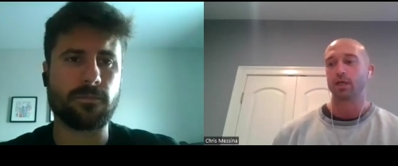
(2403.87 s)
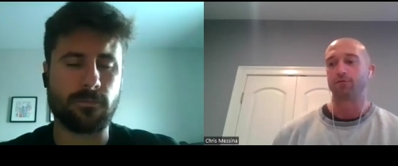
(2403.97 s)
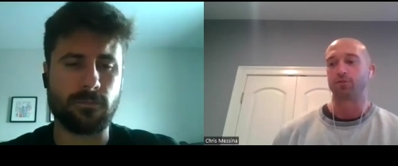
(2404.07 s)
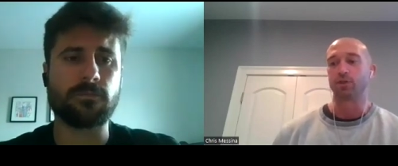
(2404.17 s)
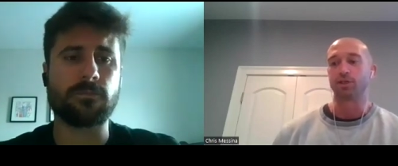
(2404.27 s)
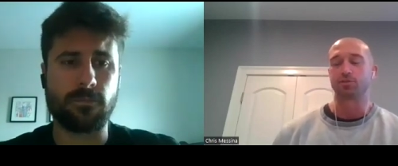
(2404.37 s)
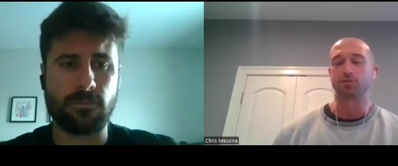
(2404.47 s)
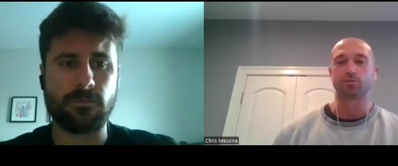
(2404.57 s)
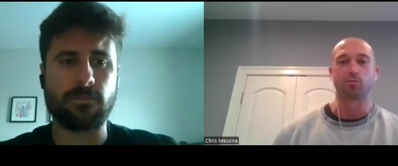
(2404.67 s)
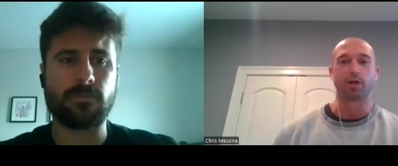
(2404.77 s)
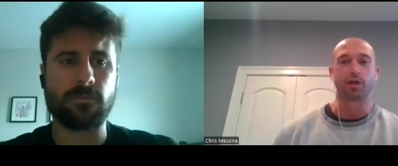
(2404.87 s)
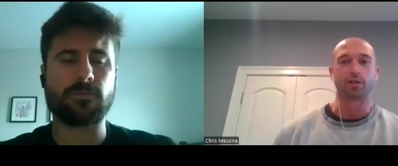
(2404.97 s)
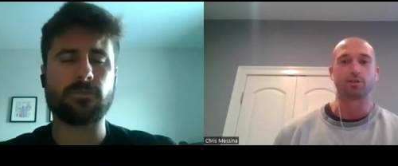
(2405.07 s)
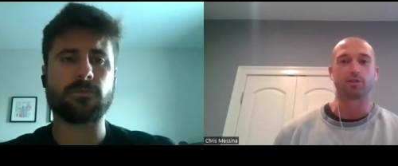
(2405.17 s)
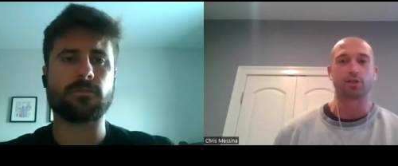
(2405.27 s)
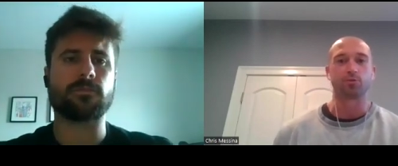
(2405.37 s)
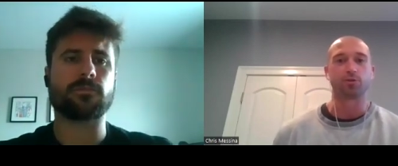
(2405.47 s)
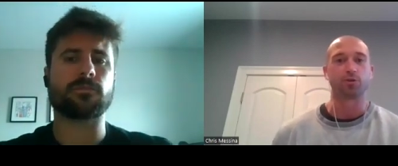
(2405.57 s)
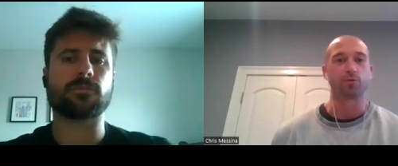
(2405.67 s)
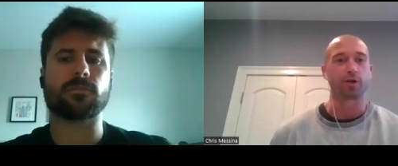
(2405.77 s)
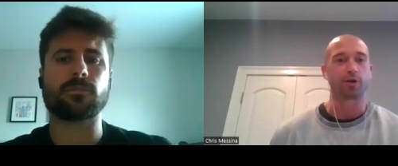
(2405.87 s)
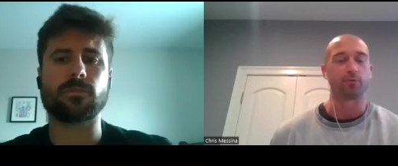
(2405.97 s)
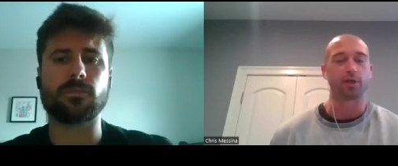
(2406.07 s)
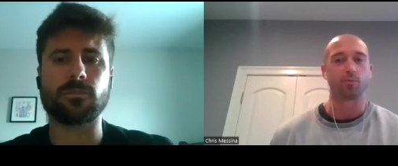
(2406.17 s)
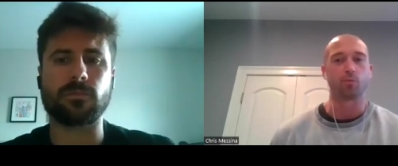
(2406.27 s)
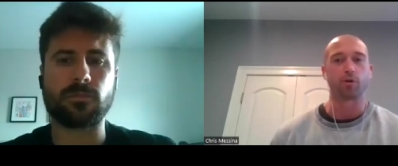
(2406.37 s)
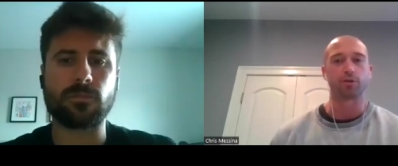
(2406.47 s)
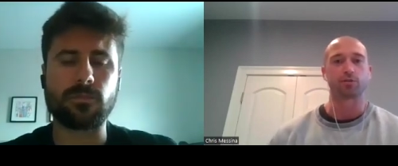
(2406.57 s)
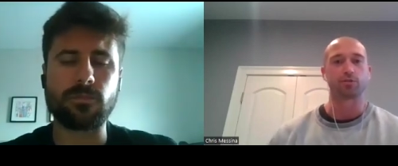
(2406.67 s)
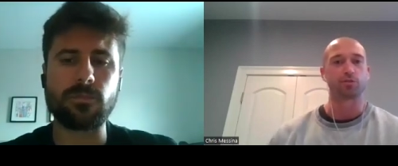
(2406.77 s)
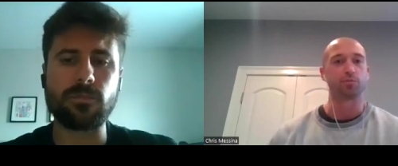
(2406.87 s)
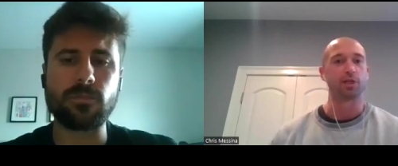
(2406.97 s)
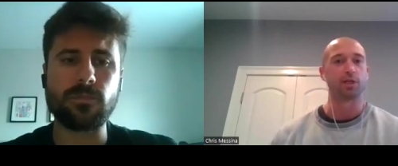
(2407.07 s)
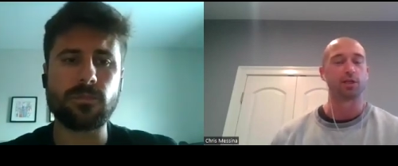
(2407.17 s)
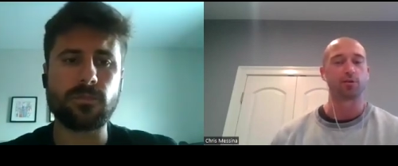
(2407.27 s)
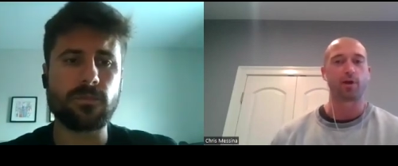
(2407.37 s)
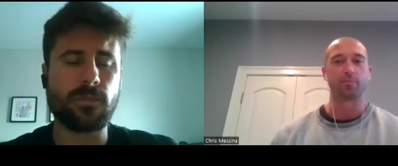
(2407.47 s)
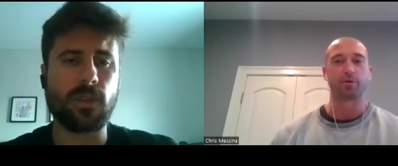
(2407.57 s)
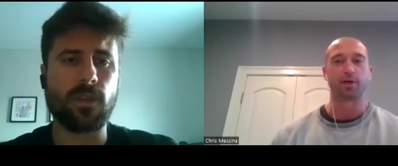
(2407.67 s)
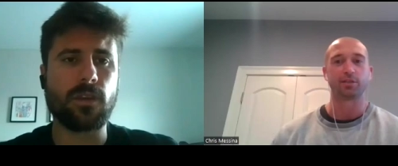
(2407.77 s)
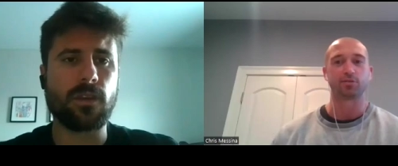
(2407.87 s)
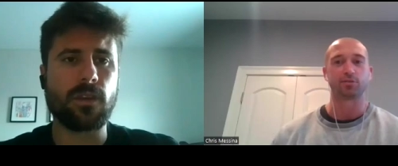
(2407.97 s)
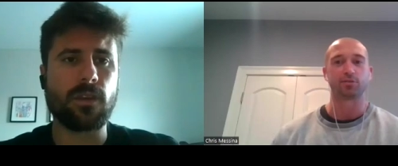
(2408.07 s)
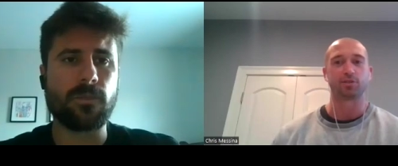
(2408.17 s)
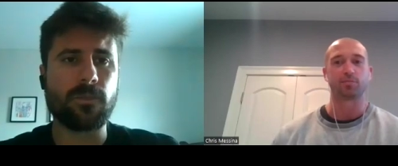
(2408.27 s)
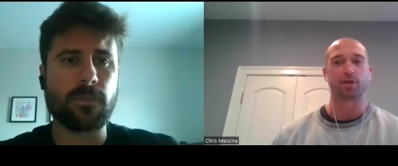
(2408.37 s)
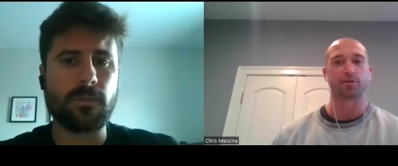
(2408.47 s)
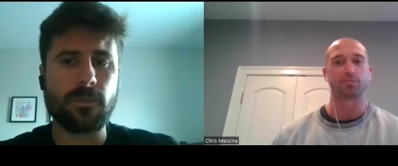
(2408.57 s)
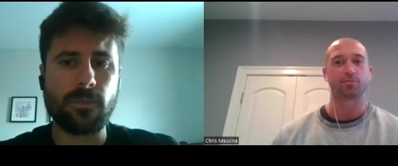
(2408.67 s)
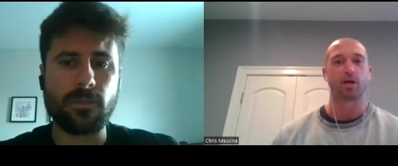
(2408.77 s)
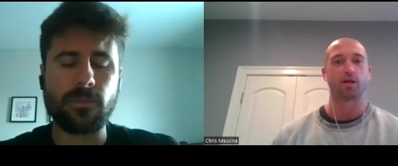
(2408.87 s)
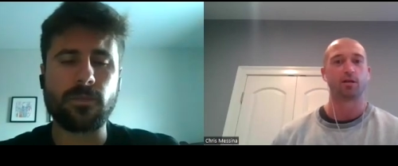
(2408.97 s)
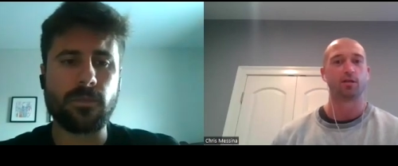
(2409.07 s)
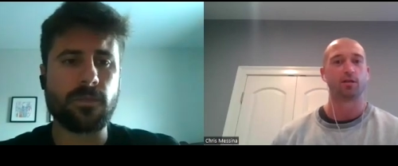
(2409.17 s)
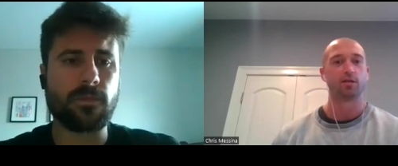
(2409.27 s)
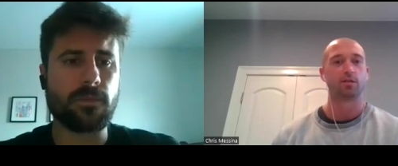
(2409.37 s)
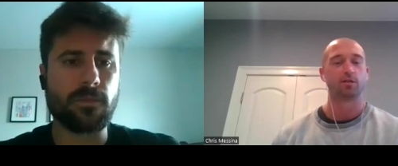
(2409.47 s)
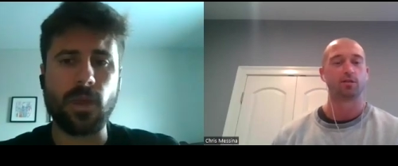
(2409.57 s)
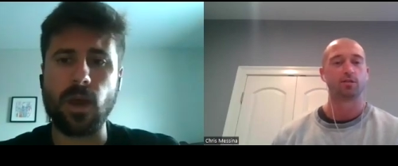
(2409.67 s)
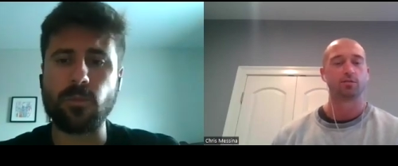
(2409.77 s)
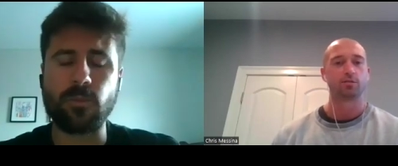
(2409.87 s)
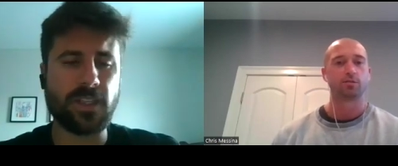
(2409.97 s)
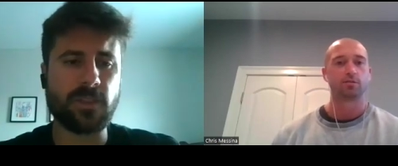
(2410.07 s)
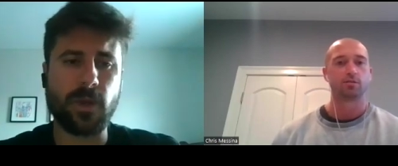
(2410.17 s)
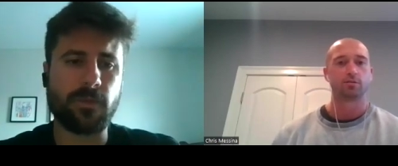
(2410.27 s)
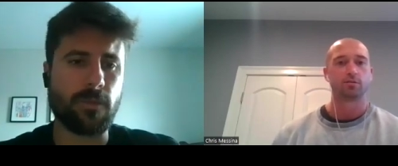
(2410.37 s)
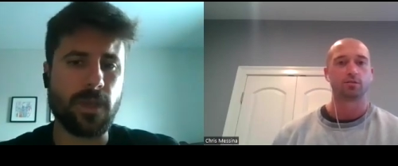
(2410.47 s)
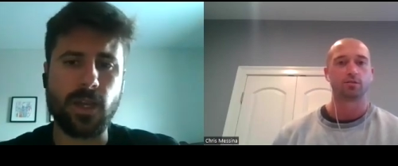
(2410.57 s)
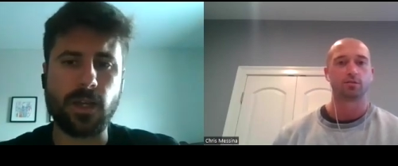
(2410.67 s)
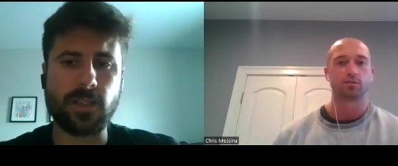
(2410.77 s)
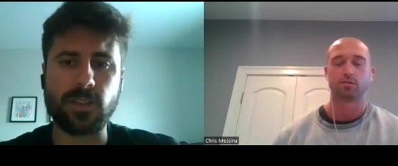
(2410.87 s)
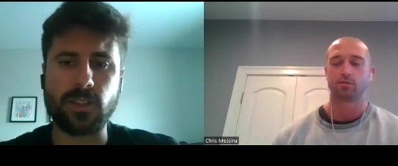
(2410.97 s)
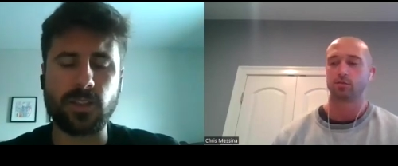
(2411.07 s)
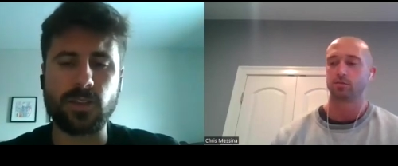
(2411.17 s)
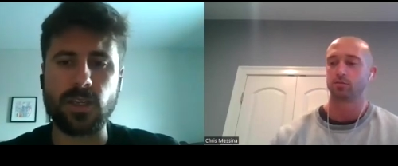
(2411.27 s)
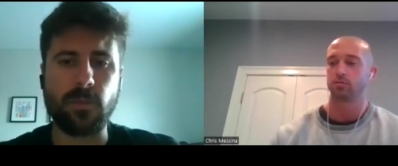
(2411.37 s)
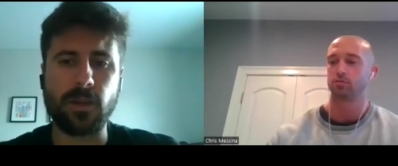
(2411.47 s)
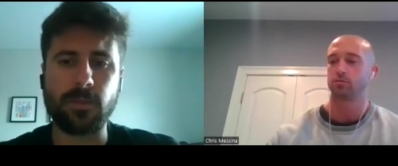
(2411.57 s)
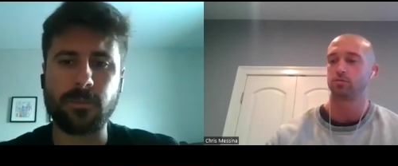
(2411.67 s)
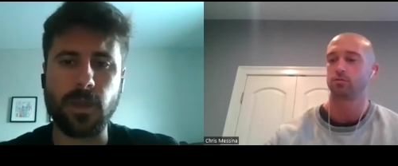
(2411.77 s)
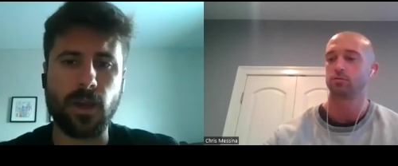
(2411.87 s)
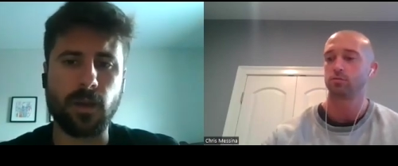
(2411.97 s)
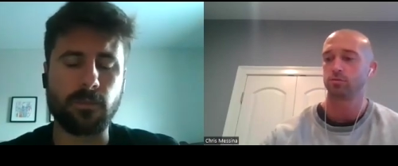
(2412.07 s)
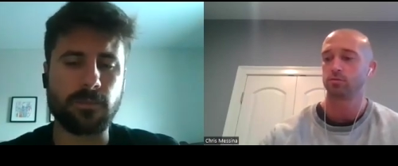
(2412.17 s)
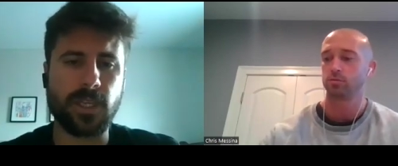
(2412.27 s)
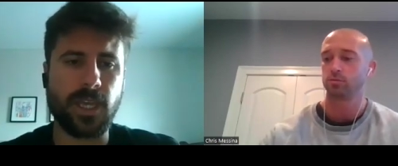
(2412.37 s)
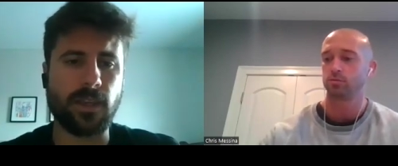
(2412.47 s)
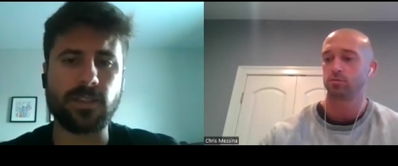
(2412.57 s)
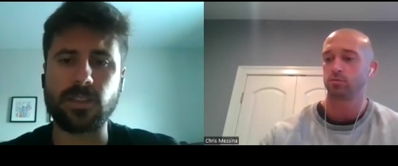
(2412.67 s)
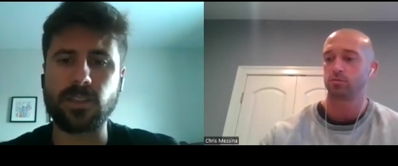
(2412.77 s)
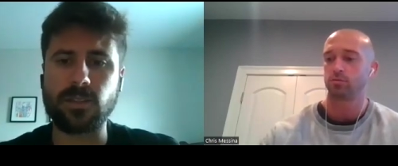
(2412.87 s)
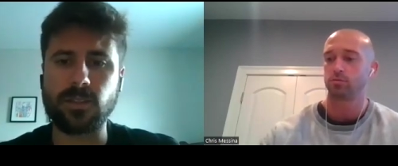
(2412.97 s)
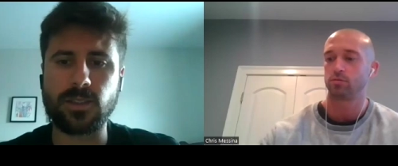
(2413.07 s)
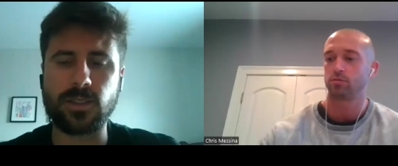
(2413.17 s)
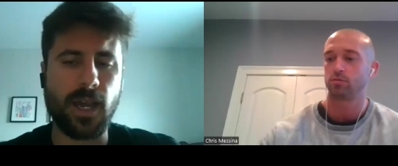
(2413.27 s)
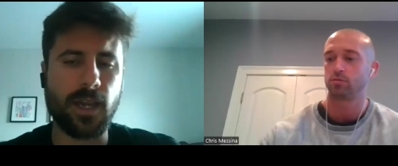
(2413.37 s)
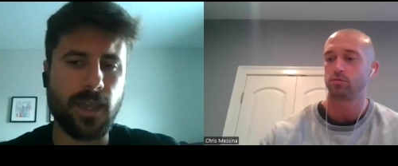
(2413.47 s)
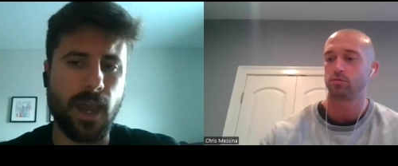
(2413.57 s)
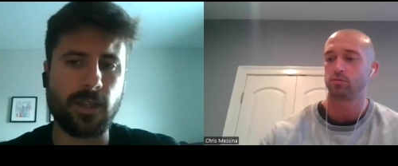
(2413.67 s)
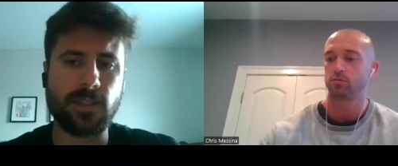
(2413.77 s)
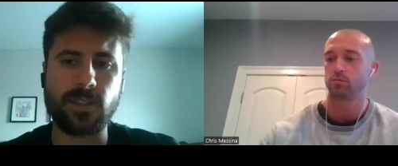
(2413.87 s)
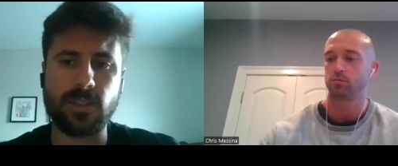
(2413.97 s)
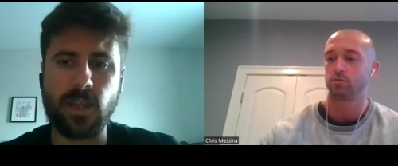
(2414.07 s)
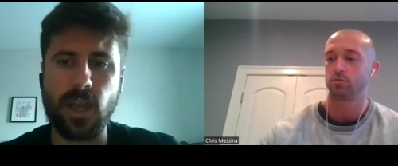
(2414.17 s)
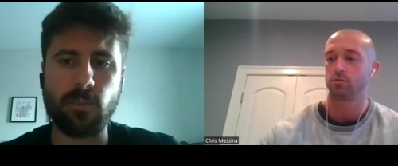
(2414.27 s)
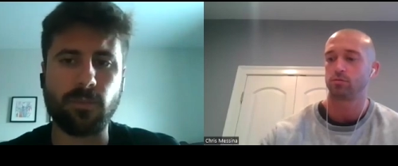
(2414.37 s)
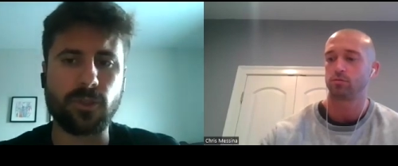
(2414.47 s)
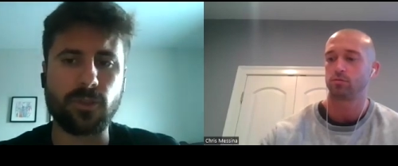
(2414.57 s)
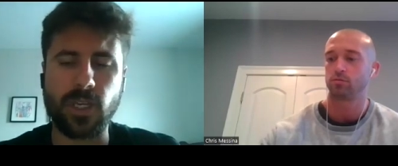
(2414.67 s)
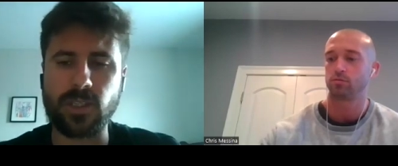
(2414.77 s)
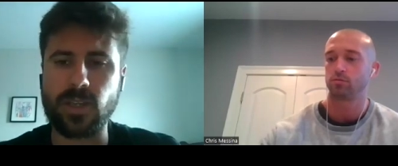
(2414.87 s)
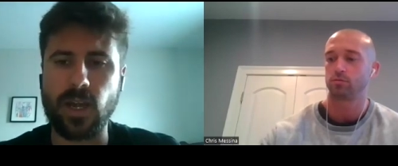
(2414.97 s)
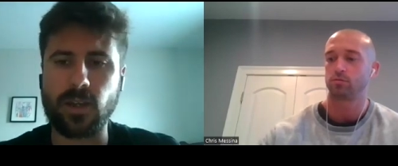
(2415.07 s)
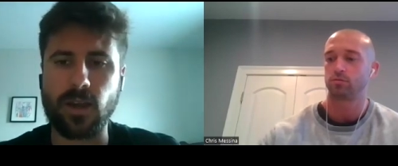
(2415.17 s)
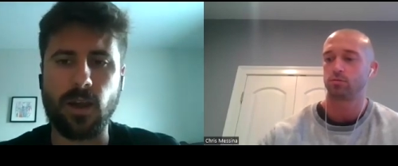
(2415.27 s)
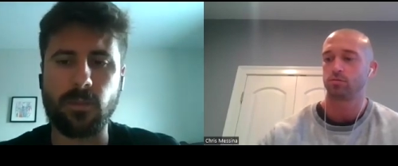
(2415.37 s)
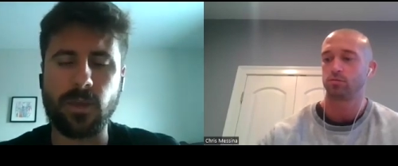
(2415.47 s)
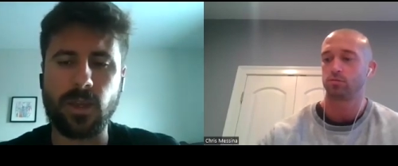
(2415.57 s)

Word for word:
Speaker 1: if the listeners want to get in touch with you, where can we get more? Is social media the right place, or is there a better spot?
Speaker 2: Uh, best spot for me, honestly, just email um, casey.callison at bluejays.com.